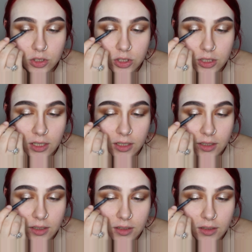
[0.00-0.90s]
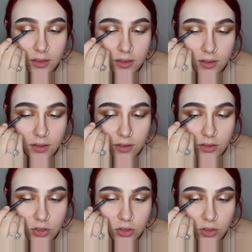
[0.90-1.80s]
just kind of
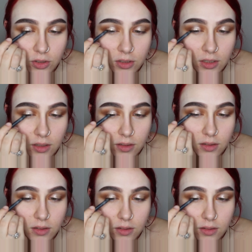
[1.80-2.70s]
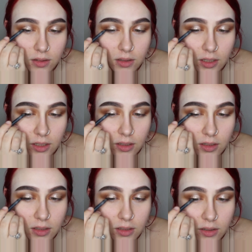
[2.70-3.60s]
draw the
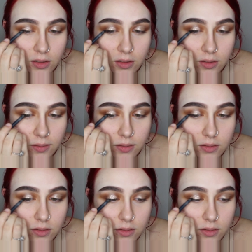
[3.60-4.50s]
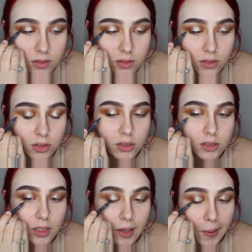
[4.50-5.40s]
eyeliner
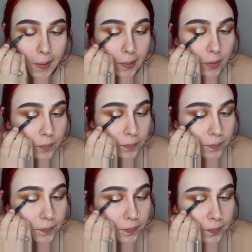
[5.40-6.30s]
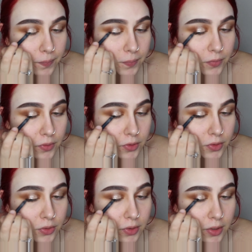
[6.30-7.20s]
across the eye.
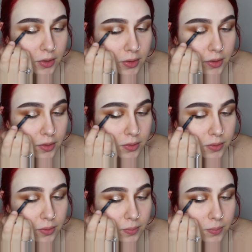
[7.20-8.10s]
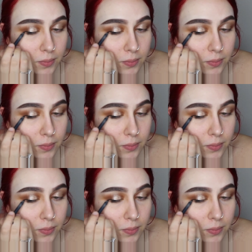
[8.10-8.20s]
Just like this.